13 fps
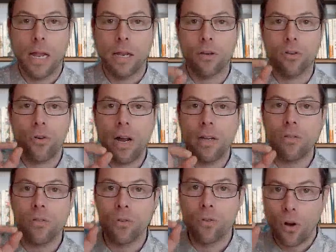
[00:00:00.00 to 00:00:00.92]
and
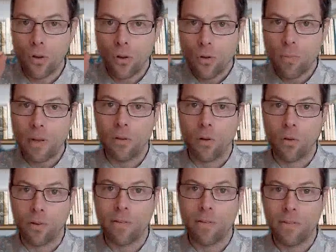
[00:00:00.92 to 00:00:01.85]
trying to document
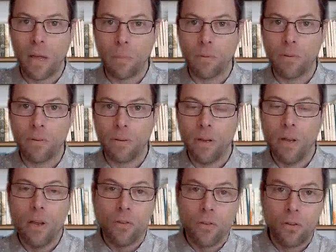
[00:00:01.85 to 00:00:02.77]
those steps
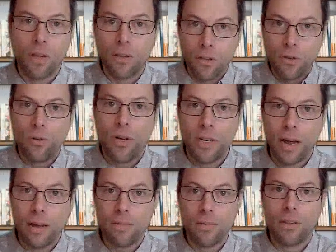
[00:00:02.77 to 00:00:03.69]
so that you and
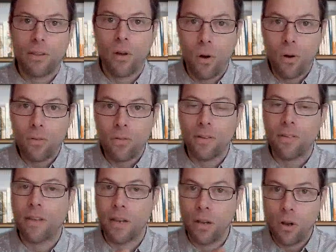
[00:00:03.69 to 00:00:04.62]
I, so that all of
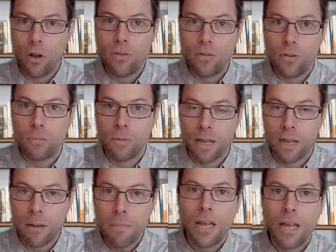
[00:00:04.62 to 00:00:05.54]
us can learn from
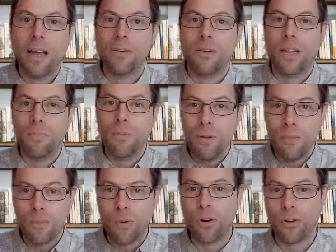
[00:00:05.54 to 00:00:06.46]
them and can be
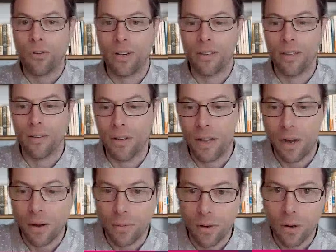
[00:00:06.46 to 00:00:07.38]
more creative in
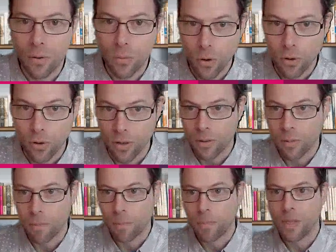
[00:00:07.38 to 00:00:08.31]
our work.